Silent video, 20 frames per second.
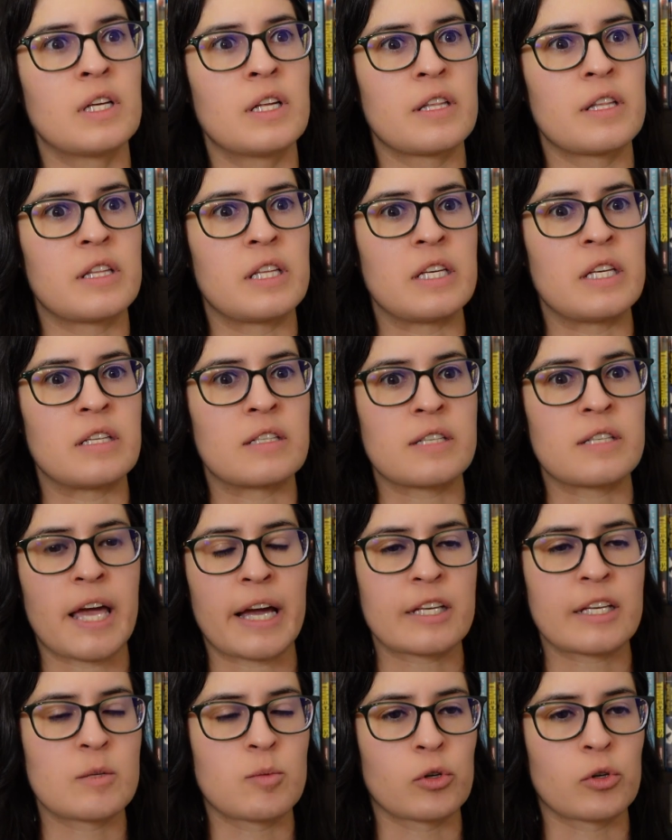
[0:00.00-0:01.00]
these
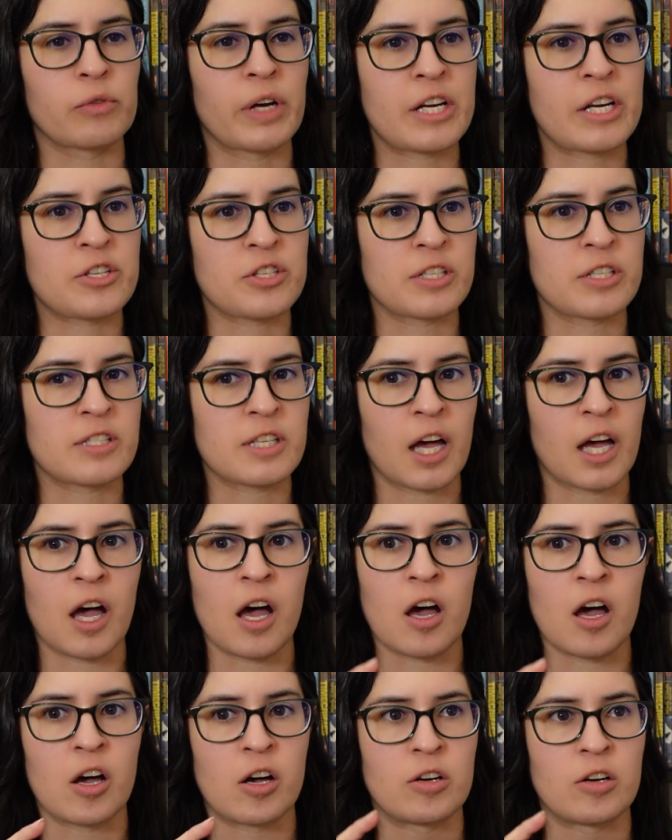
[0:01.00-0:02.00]
explorations
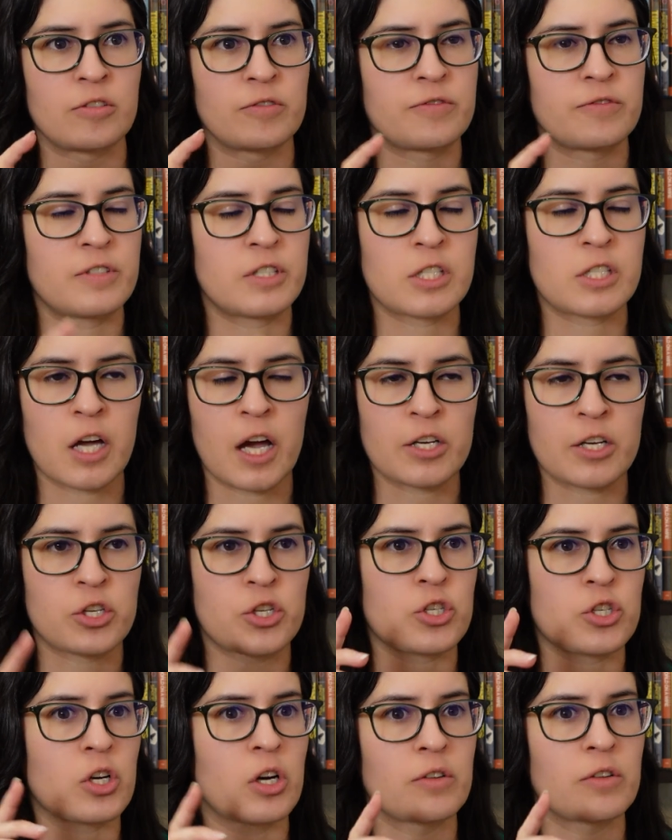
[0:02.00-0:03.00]
of
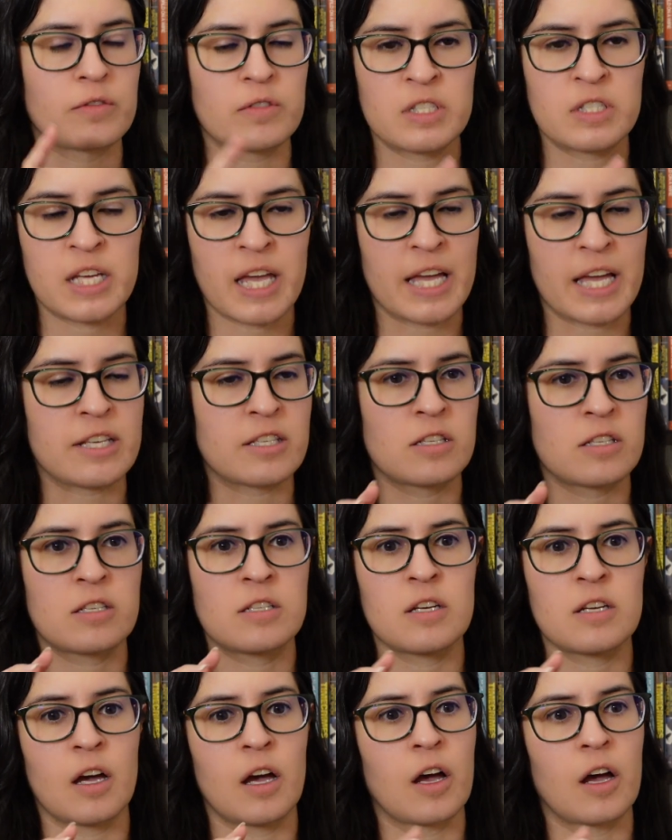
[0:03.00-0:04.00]
touch, of taste,